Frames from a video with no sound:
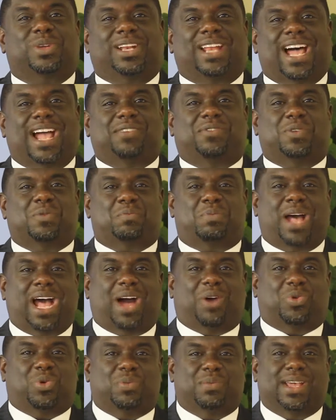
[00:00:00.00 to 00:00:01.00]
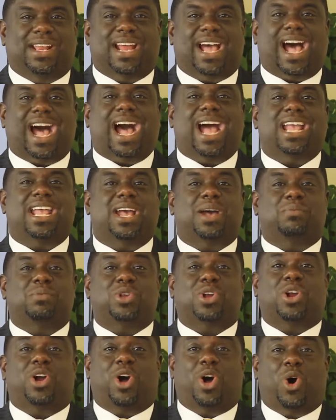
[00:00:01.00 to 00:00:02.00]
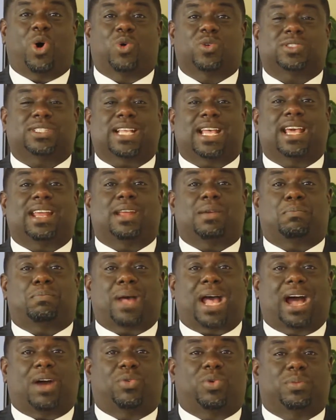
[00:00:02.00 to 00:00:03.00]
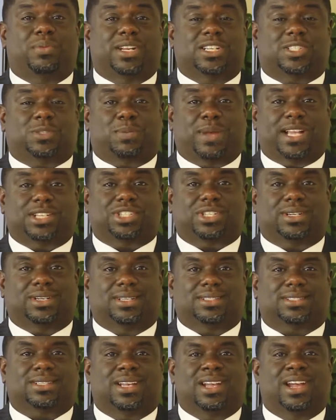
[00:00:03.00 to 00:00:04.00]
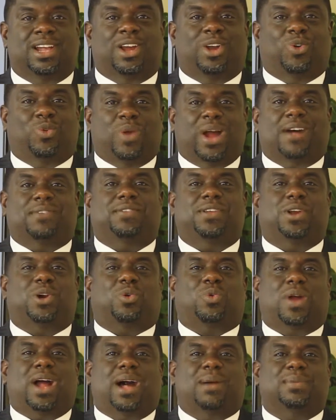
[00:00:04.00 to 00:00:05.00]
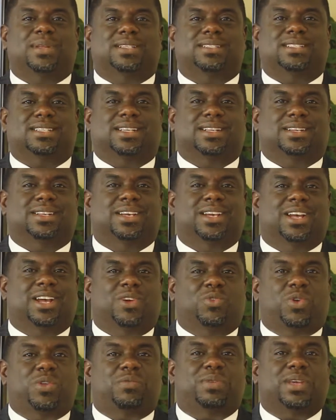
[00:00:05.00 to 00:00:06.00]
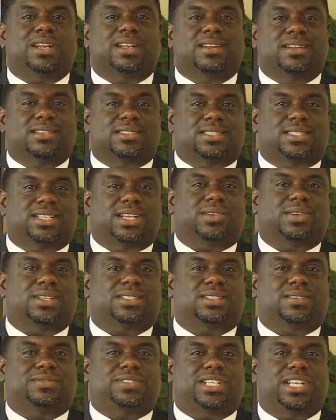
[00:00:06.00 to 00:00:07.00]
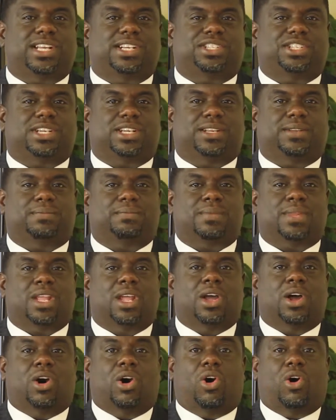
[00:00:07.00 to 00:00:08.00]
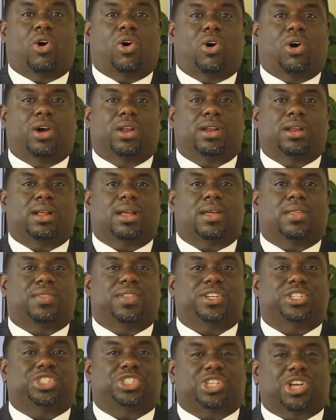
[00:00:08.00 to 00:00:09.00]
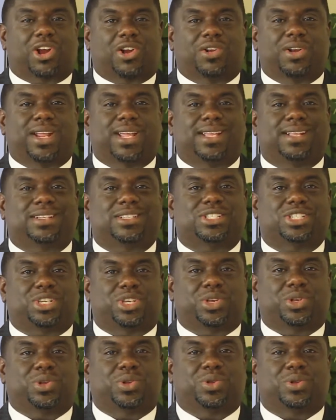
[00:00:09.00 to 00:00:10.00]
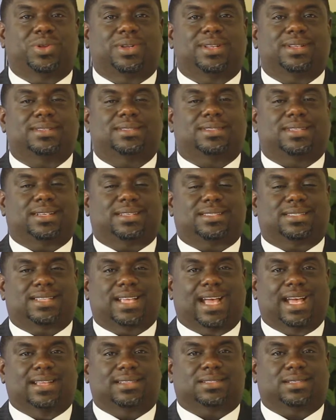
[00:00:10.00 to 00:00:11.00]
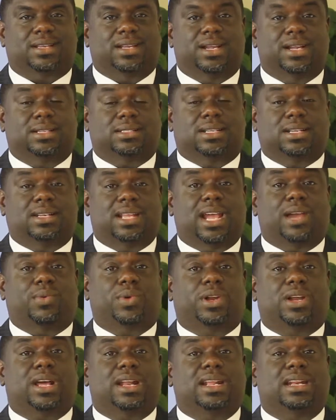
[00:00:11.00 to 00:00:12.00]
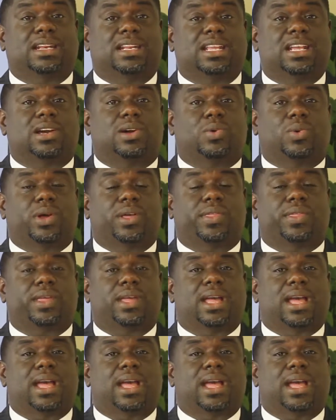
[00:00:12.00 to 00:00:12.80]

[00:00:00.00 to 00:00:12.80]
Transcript: to Life Empowerment. I am your host and empowerment specialist, Raphael Robinson. We've been in a series of teaching on the journey to success. Today we're going to deal with